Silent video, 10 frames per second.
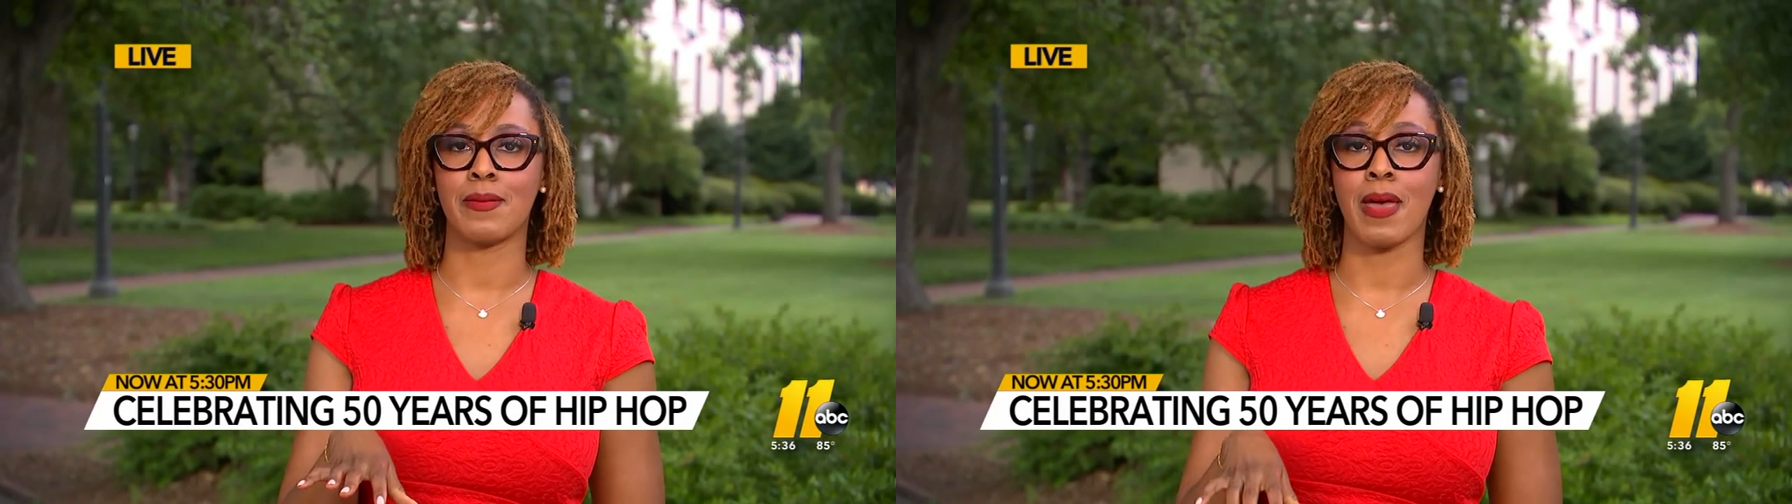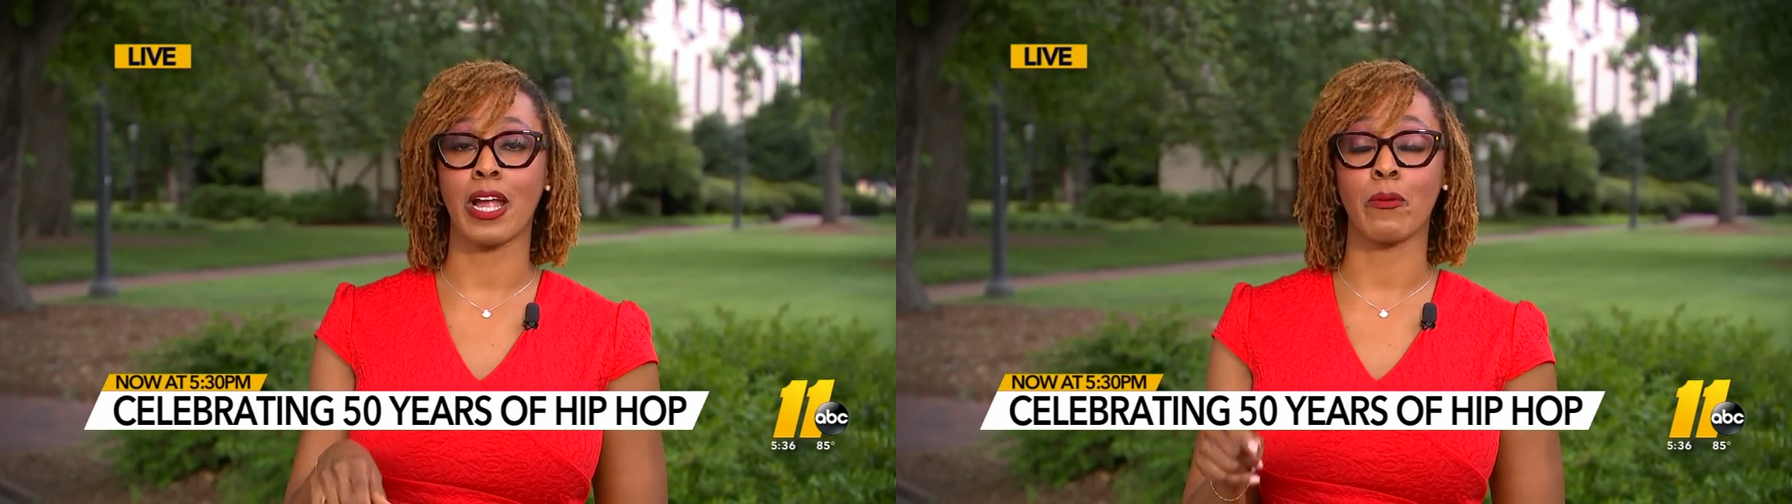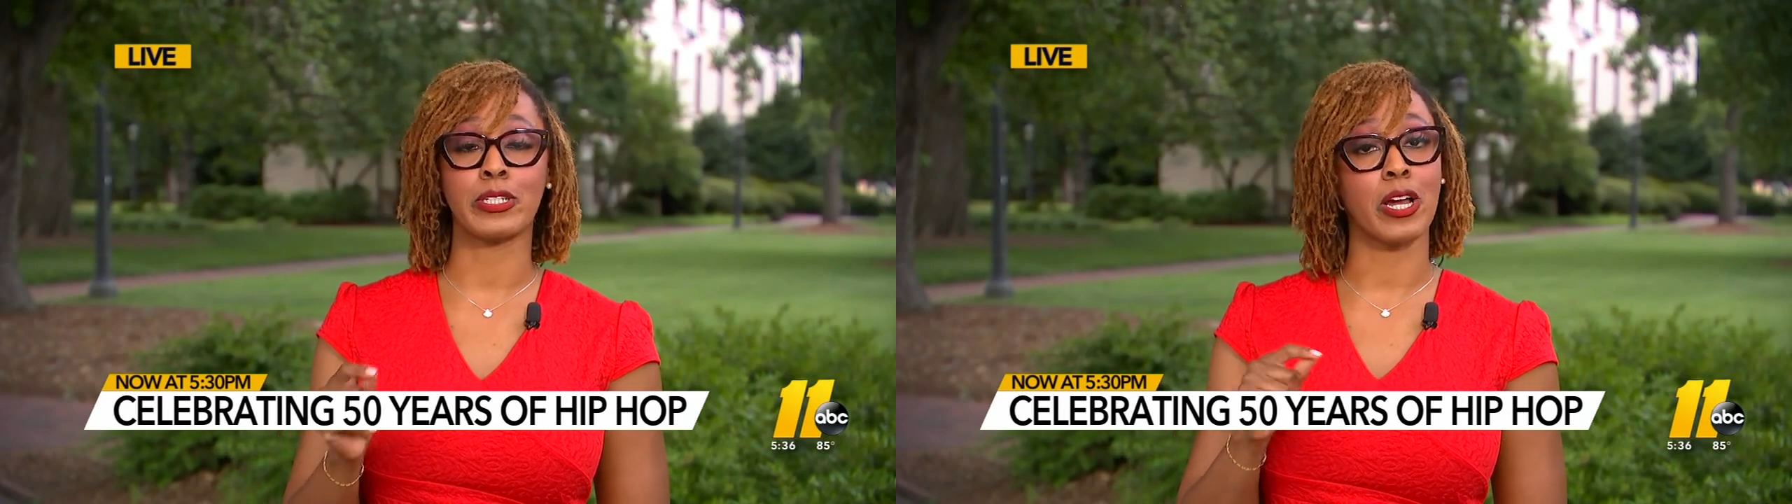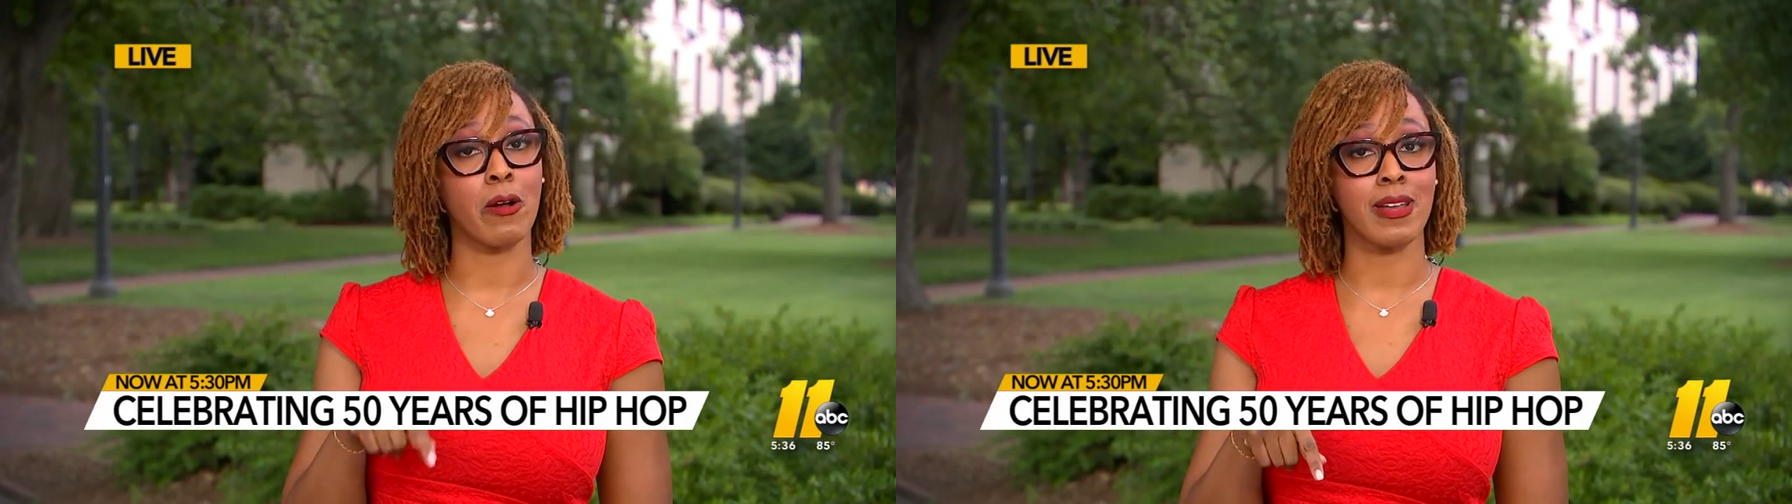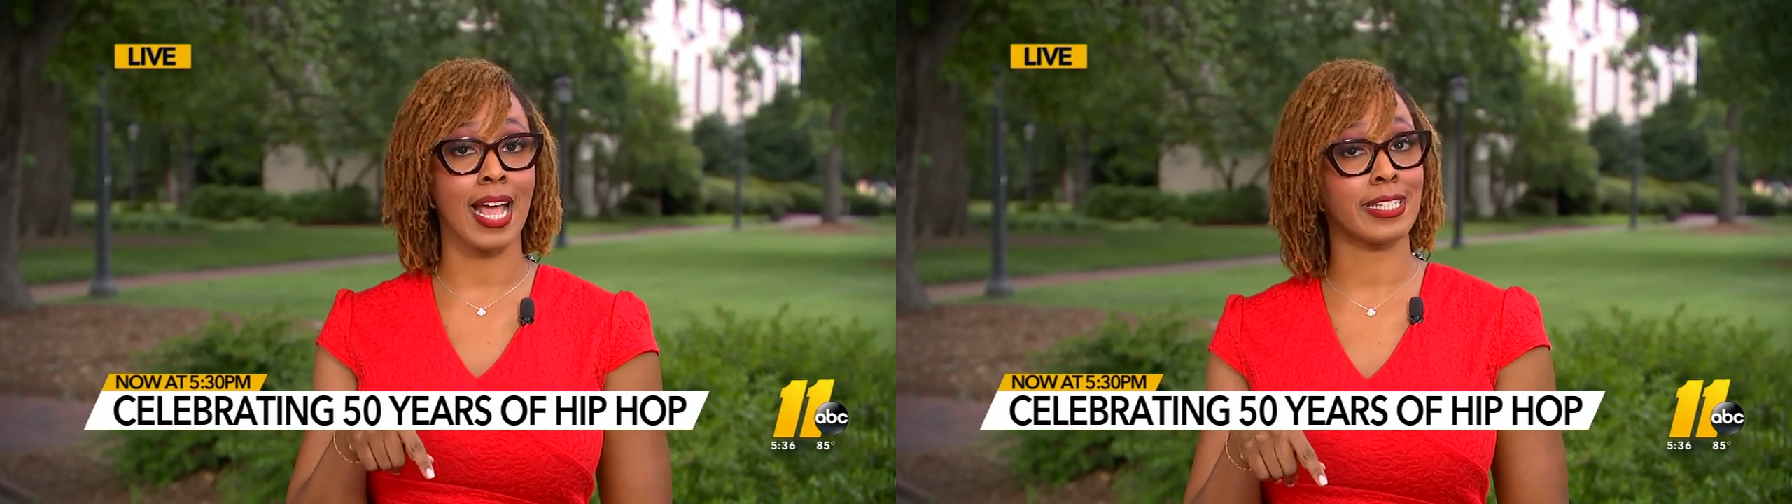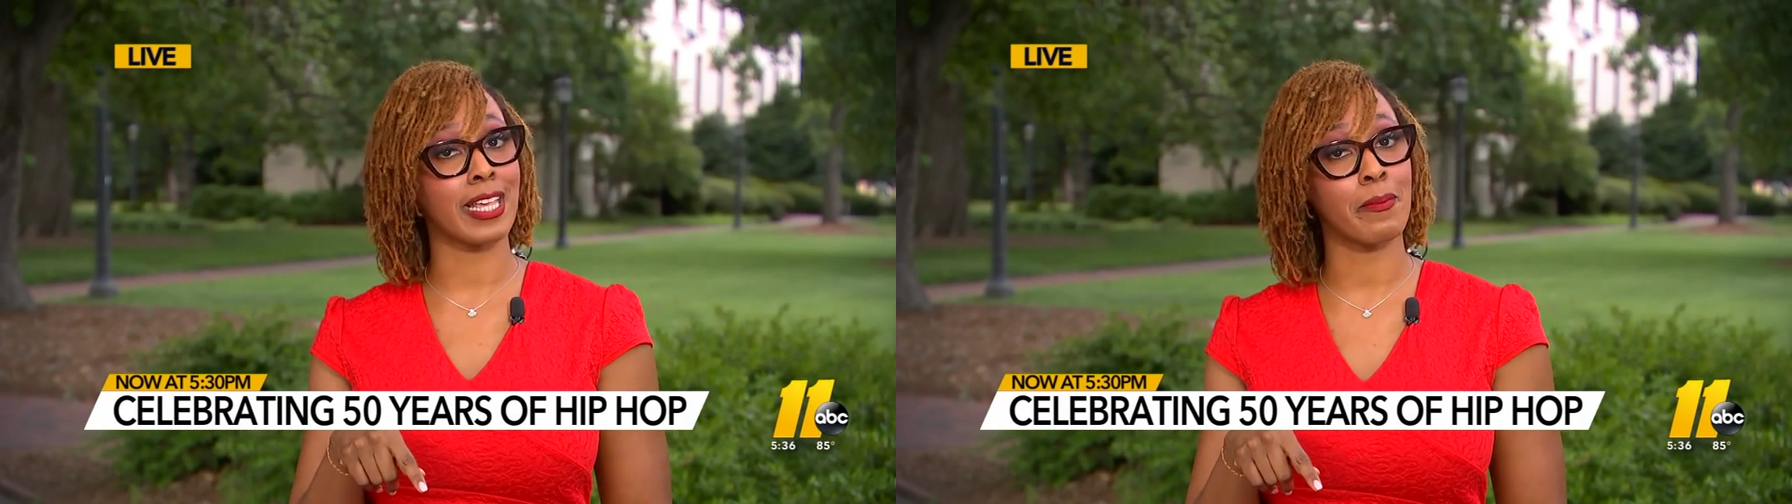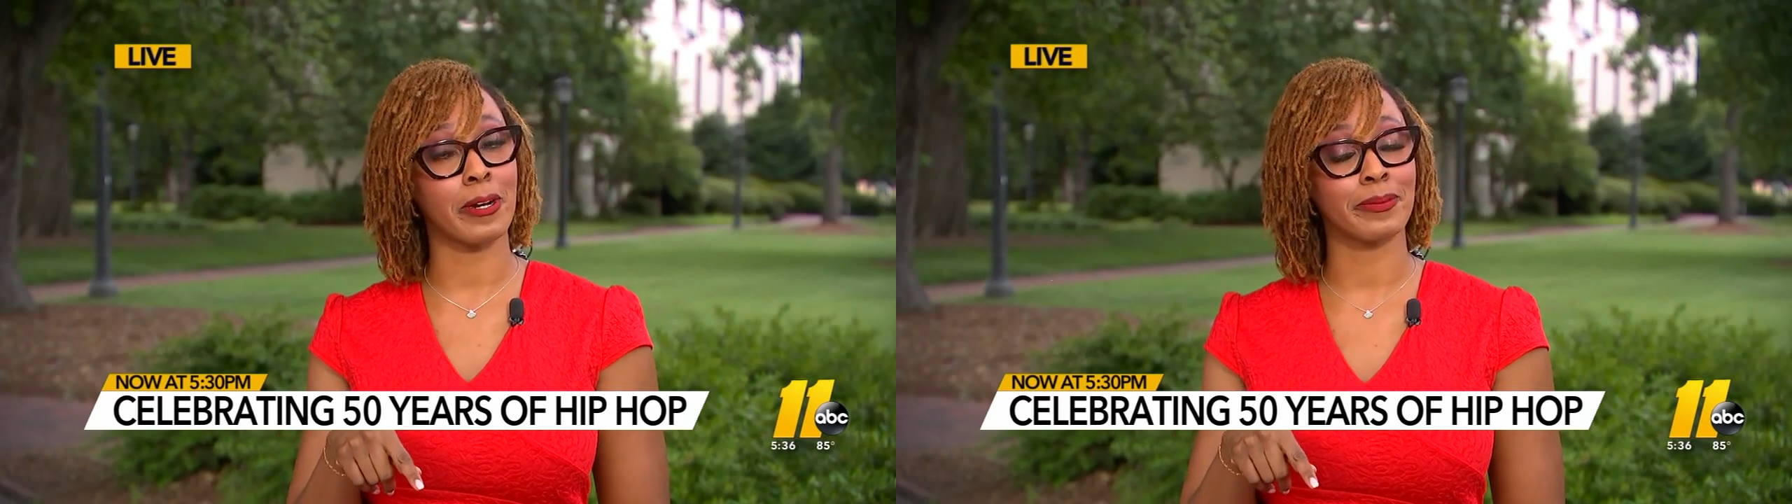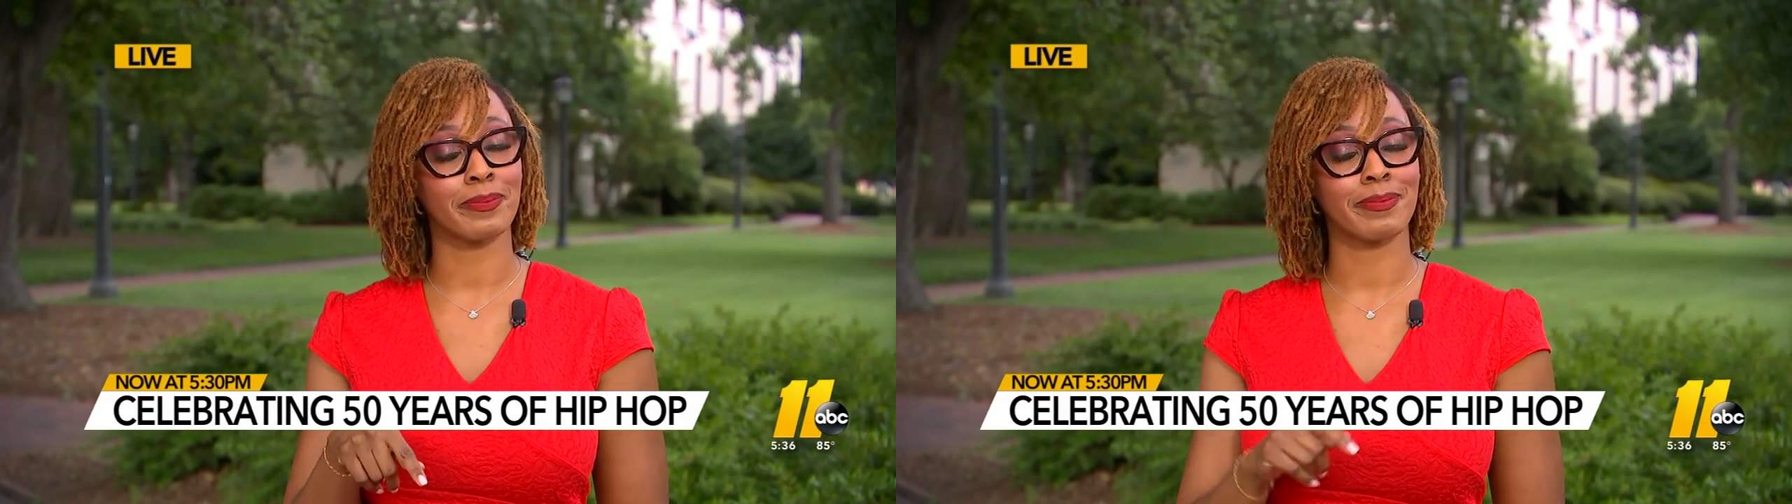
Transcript: to make a return next summer.